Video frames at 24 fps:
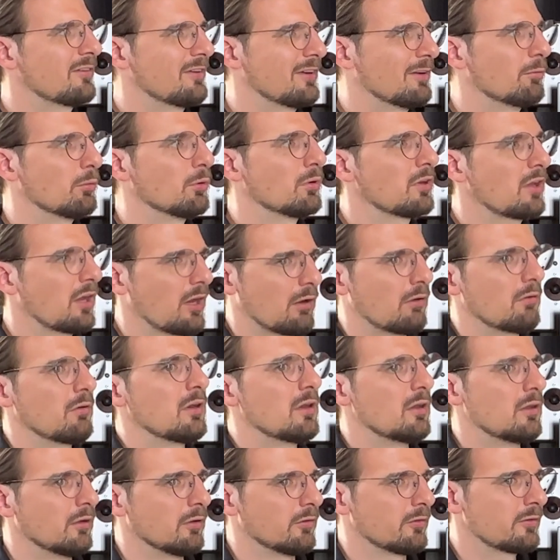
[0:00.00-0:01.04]
it would carry
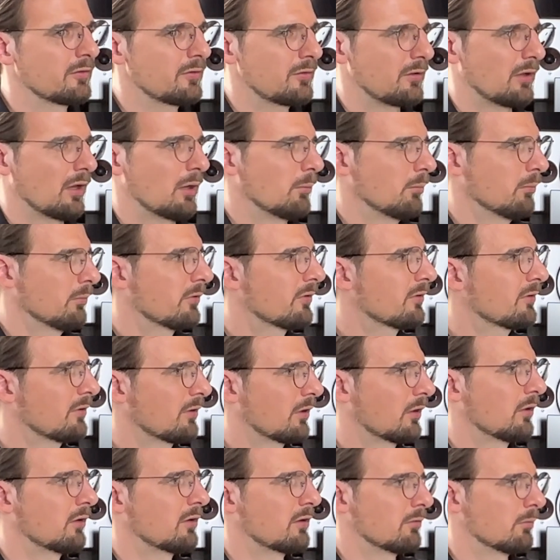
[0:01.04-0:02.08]
the stems
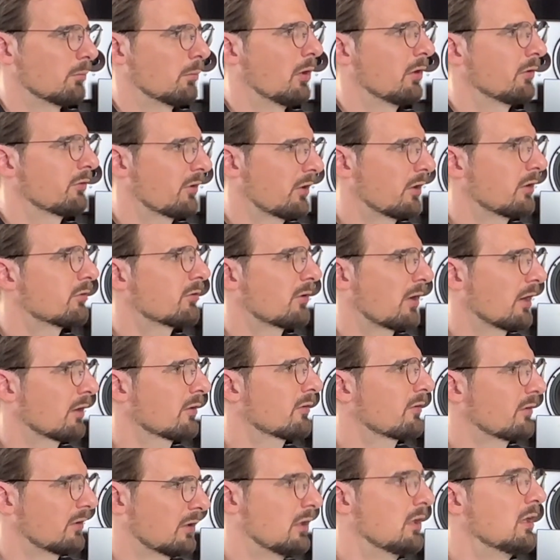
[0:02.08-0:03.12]
and even multi
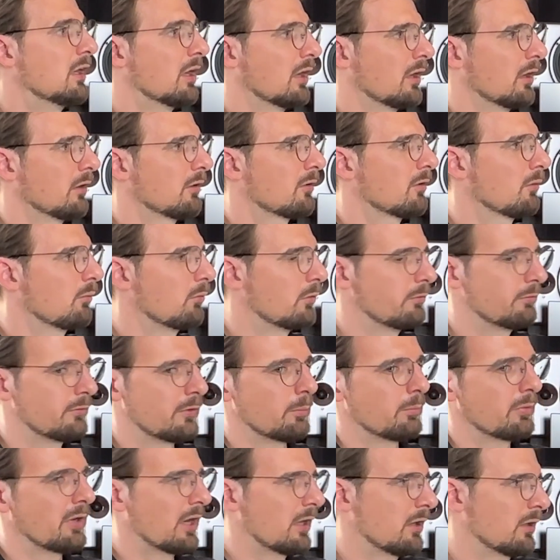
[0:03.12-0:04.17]
tracks in it with the
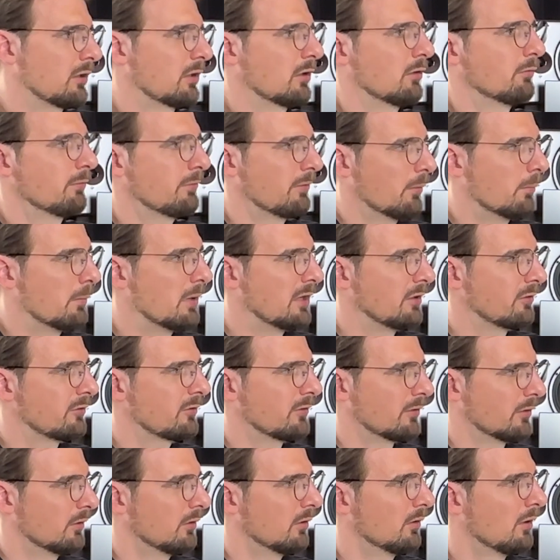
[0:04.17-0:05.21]
panning
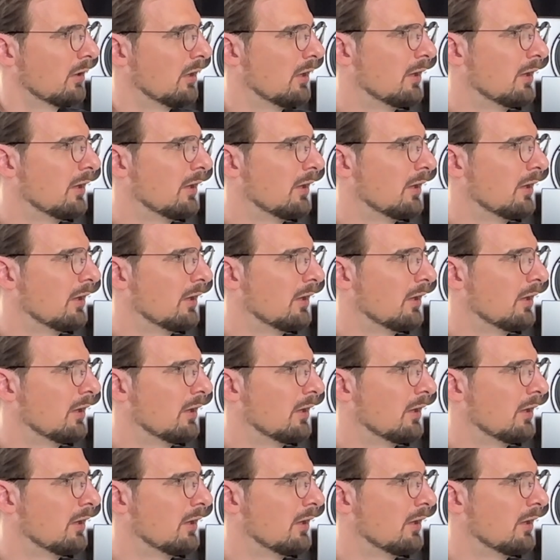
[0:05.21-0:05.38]
information.